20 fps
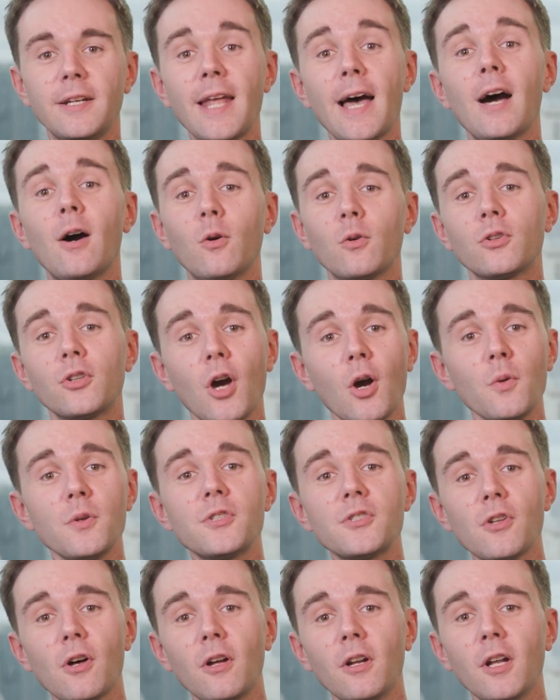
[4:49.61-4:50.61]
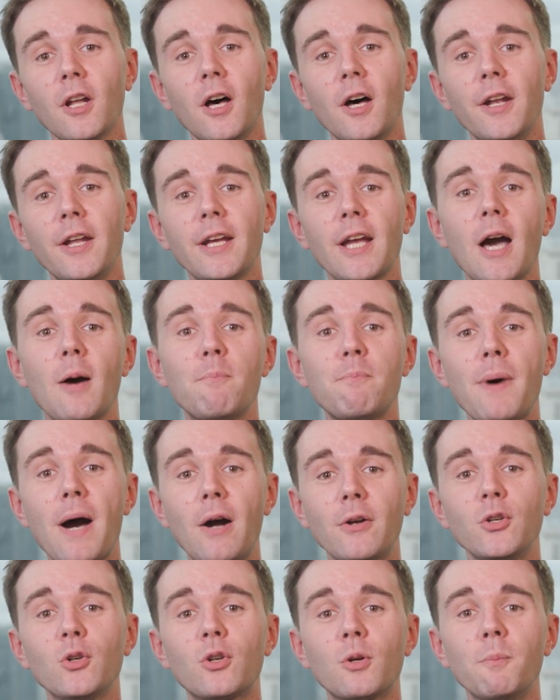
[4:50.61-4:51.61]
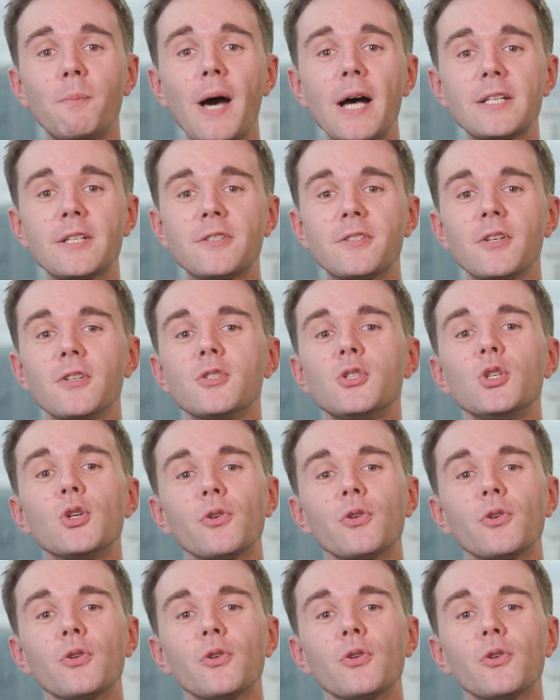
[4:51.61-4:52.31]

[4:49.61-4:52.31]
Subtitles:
Now, go and start learning about your competitors.